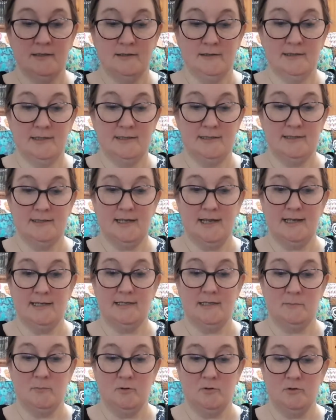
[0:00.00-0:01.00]
Knitter's Handy
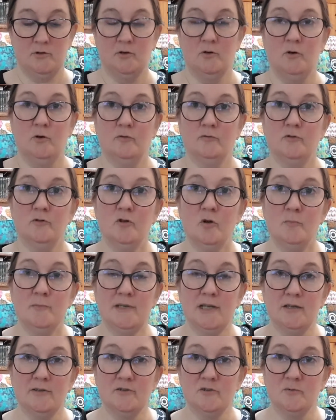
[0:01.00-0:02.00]
Book of
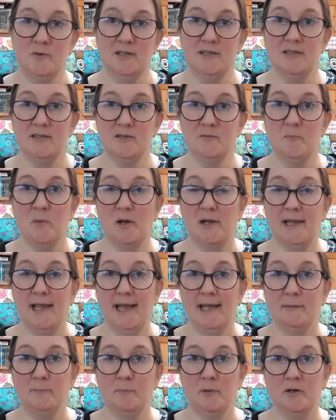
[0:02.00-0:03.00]
Top-Down Sweaters by
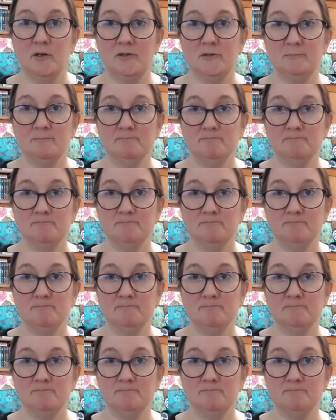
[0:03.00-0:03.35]
Anne Budd.